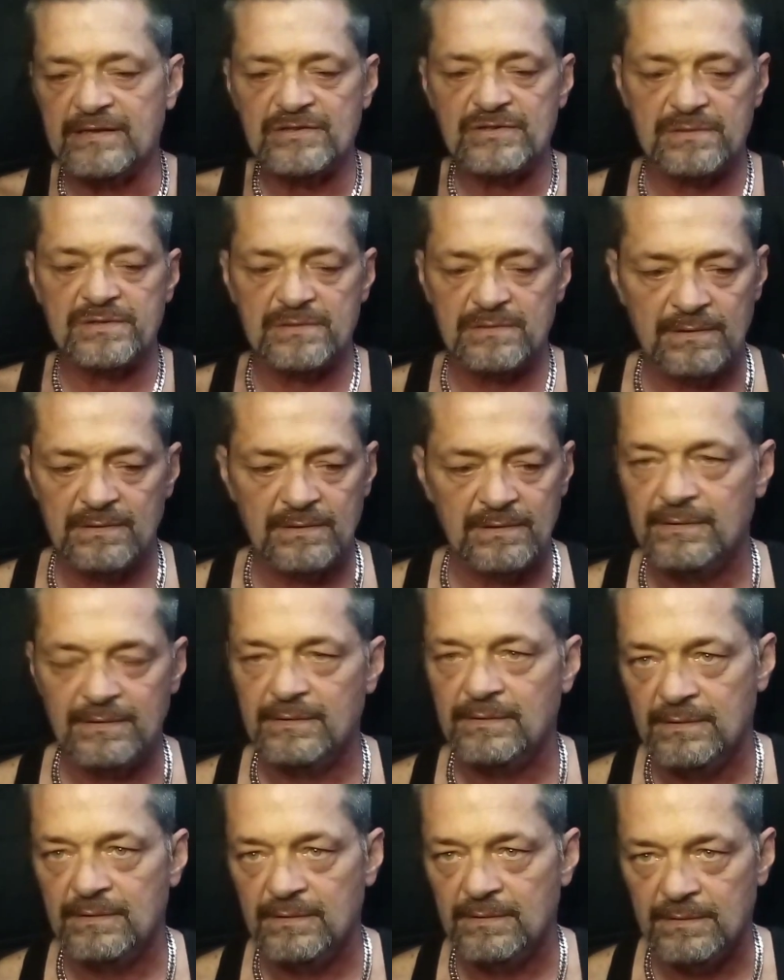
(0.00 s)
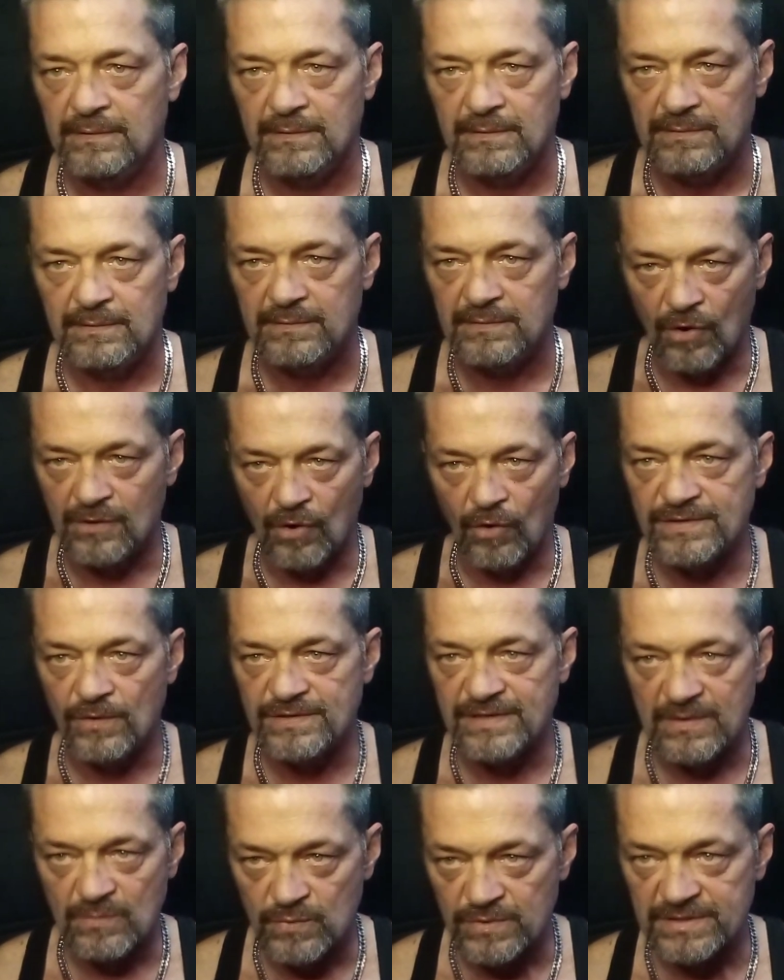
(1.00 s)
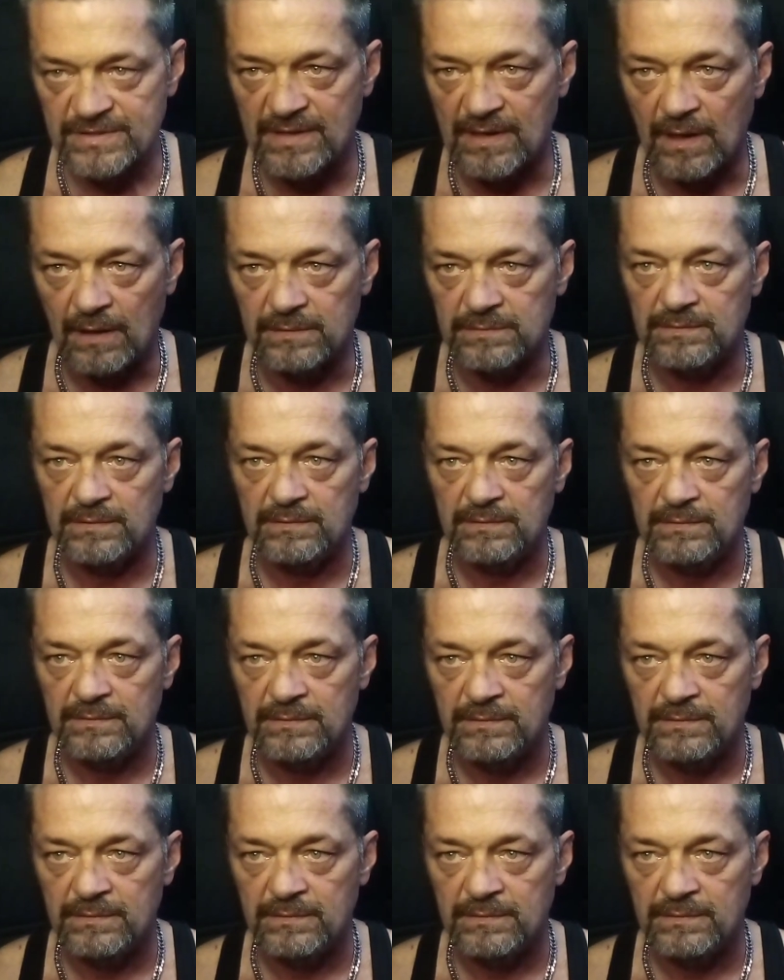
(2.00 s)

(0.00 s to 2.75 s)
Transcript: That's just the cards they was dealt.